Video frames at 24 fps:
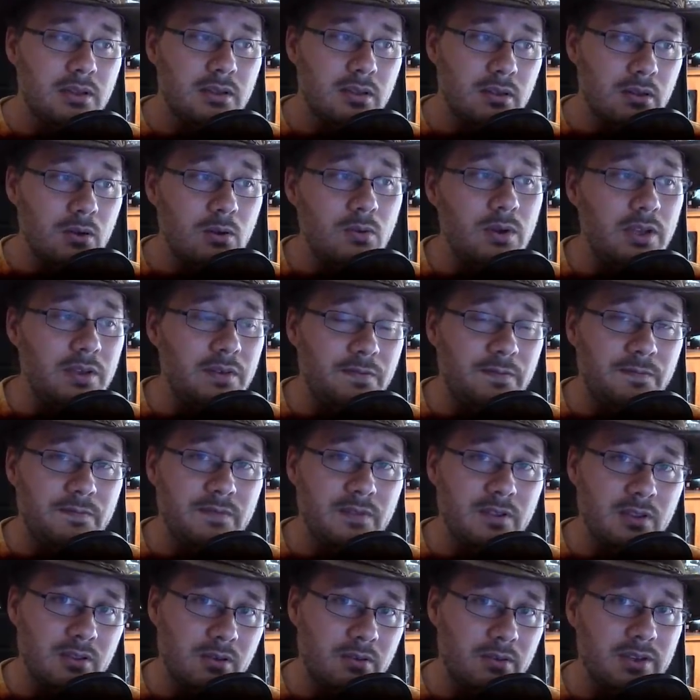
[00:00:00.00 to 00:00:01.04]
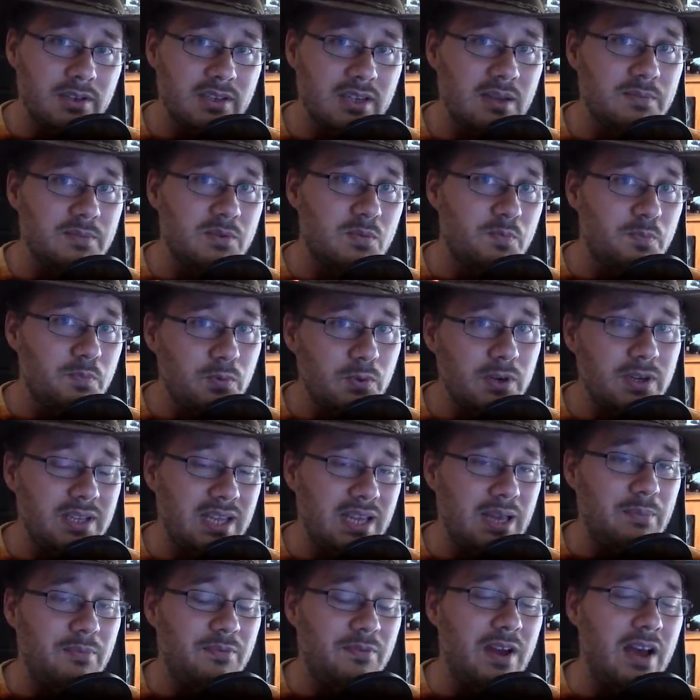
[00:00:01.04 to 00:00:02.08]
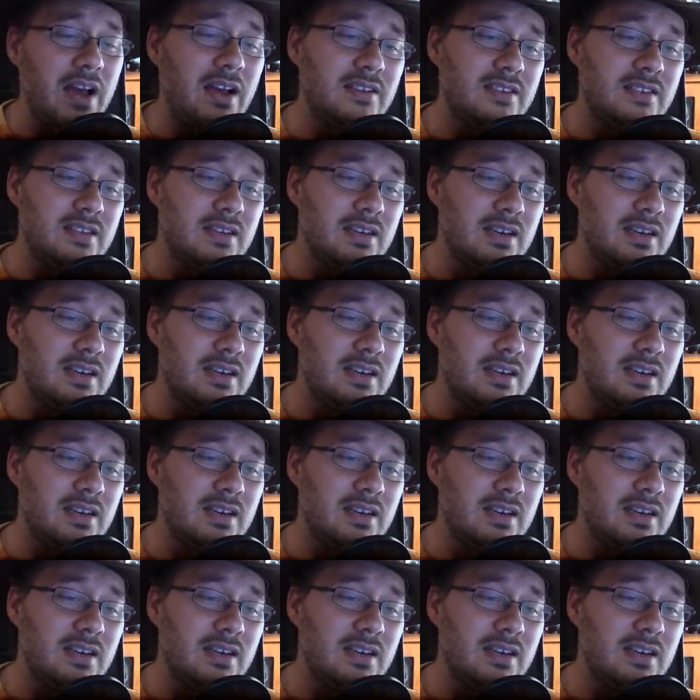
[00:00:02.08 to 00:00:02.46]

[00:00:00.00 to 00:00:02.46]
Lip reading: The loading times are pretty damn fast.